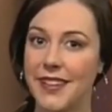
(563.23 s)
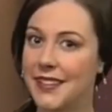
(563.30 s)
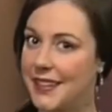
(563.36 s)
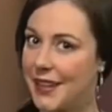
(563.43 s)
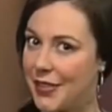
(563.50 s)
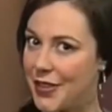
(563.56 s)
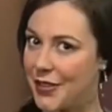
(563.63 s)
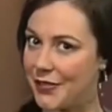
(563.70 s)

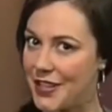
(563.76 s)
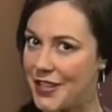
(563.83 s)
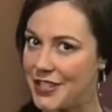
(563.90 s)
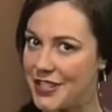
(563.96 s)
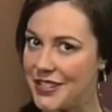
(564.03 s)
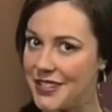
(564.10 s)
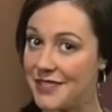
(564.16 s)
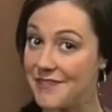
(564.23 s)
Nothing
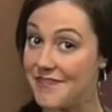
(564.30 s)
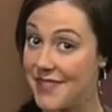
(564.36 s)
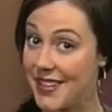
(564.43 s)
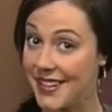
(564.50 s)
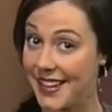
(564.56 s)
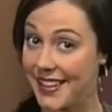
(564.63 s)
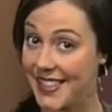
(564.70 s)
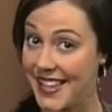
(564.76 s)
ventured,
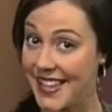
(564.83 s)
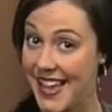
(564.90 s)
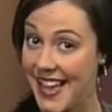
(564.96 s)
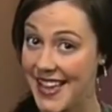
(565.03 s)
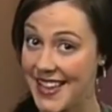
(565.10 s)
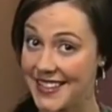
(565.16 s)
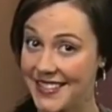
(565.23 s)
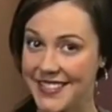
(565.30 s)
nothing
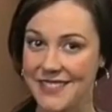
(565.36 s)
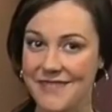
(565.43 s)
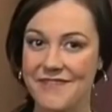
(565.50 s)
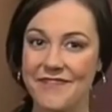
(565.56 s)
gained.